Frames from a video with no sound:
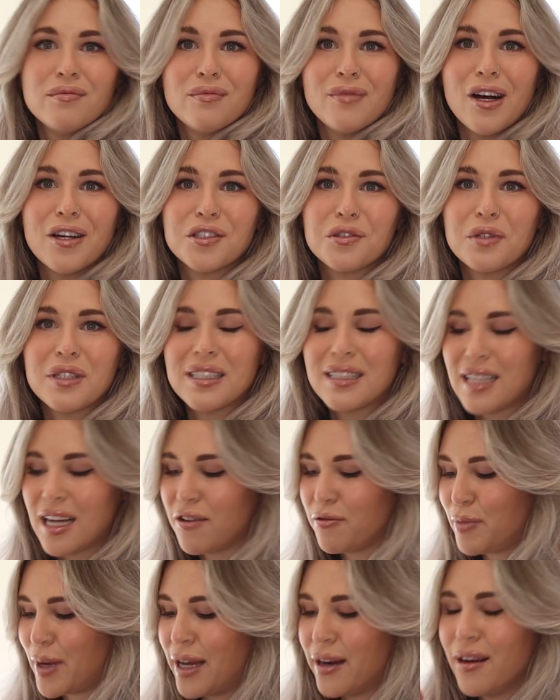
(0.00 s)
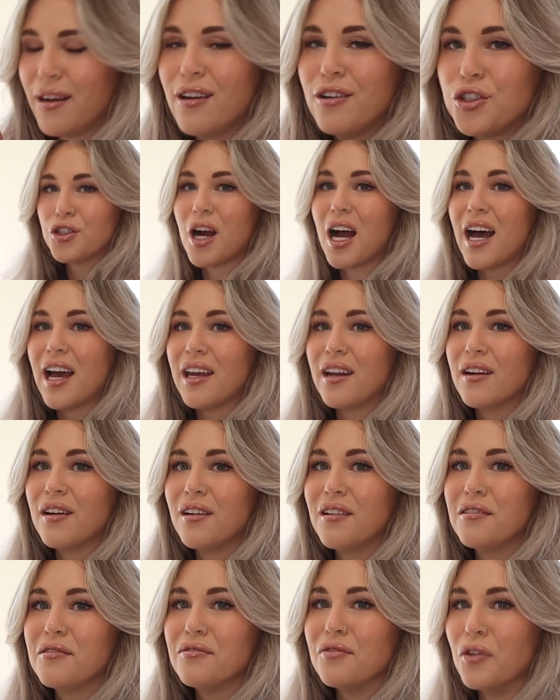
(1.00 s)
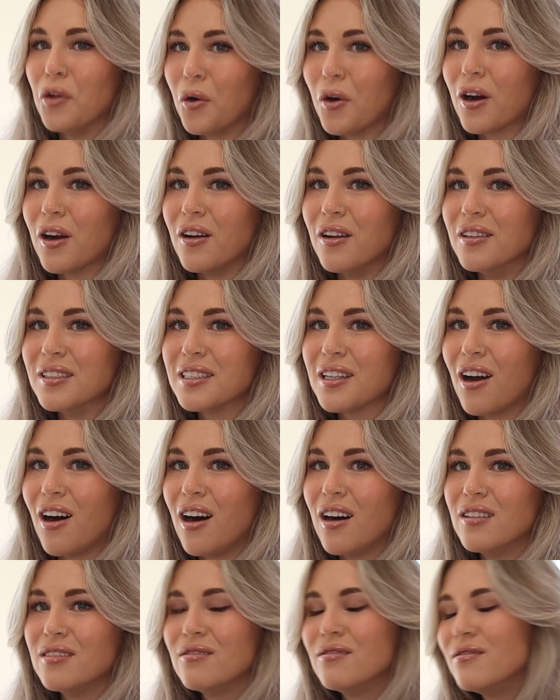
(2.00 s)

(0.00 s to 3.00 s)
all sorts of stuff, but dried florals, y'all.